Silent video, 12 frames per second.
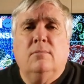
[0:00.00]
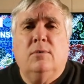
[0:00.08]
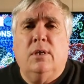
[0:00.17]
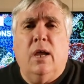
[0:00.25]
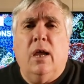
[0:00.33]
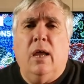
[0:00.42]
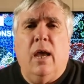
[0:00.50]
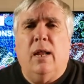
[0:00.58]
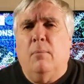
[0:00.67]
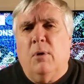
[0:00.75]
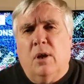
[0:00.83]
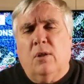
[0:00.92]
today, and
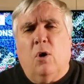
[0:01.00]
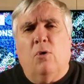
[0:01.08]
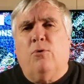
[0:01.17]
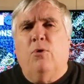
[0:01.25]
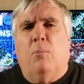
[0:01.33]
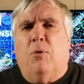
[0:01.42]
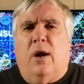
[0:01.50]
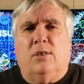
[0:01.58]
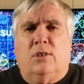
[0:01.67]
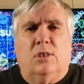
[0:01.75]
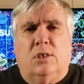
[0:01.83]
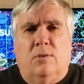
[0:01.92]
I'm going to go through the
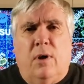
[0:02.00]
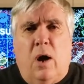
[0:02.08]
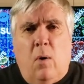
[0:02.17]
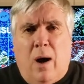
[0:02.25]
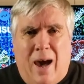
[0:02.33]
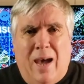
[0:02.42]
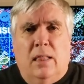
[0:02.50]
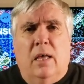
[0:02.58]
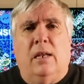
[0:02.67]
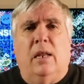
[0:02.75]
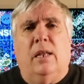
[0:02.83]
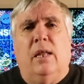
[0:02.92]
process of how I
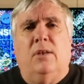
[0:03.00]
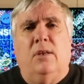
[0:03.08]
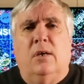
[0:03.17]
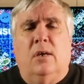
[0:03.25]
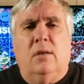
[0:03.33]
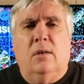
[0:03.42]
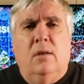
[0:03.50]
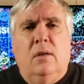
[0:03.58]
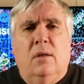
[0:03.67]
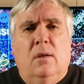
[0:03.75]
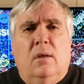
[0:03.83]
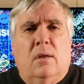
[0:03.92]
let an idea
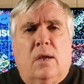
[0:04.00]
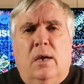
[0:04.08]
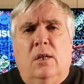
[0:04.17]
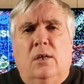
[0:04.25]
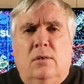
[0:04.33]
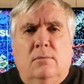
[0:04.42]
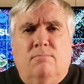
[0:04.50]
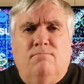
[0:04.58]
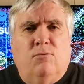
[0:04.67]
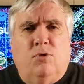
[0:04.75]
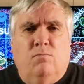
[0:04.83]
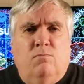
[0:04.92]
kind of
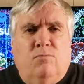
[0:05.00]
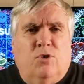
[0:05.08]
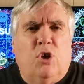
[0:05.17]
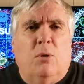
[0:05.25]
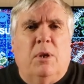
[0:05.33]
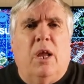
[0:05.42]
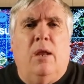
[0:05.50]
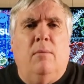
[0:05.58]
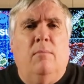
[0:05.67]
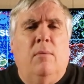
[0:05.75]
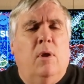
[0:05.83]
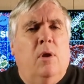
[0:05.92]
germinate
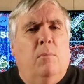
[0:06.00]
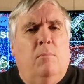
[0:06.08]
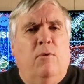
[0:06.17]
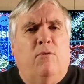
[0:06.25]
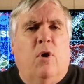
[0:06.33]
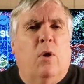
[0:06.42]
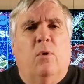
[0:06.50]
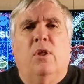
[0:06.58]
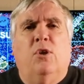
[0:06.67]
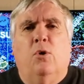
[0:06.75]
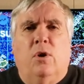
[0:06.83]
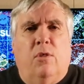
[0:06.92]
before I really
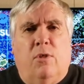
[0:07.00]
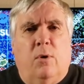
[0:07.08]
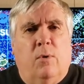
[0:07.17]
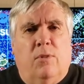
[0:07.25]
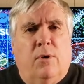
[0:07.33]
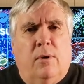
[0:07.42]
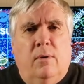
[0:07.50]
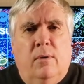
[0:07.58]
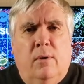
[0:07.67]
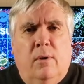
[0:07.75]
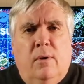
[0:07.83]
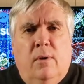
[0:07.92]
do anything with it.
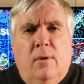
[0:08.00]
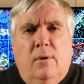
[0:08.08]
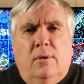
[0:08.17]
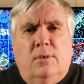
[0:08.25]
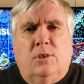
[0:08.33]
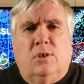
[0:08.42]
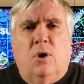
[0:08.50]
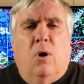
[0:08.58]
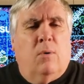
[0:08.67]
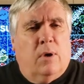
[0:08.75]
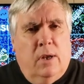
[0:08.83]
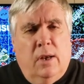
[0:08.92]
So
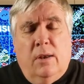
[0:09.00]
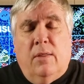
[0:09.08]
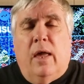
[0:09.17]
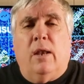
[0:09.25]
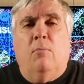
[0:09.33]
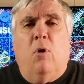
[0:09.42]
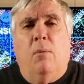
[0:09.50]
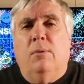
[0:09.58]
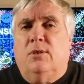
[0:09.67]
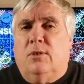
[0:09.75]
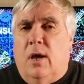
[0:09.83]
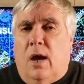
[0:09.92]
I'll get into that in a
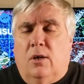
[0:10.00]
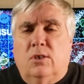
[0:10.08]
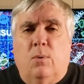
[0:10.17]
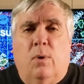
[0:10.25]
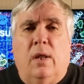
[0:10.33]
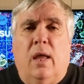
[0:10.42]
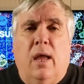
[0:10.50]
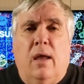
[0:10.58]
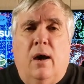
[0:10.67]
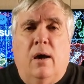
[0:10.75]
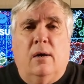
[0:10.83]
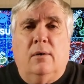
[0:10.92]
moment. I also want
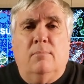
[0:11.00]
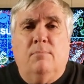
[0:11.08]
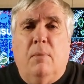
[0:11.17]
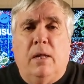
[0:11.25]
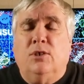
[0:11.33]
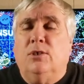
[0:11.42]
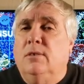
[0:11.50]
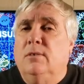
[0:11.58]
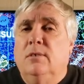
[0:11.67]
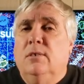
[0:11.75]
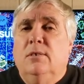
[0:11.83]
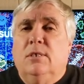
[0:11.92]
to mention
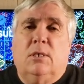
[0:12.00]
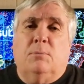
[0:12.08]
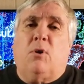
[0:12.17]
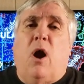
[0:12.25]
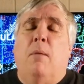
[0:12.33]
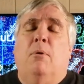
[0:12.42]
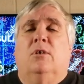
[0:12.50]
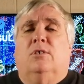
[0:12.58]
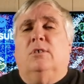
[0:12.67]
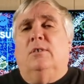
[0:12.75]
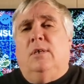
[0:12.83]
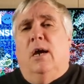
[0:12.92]

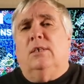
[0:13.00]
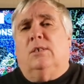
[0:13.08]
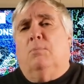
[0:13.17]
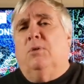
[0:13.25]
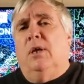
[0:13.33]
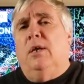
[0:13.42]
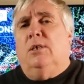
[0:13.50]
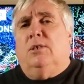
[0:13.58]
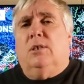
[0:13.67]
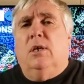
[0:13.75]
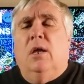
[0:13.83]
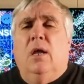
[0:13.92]
subscribers. Yes, please.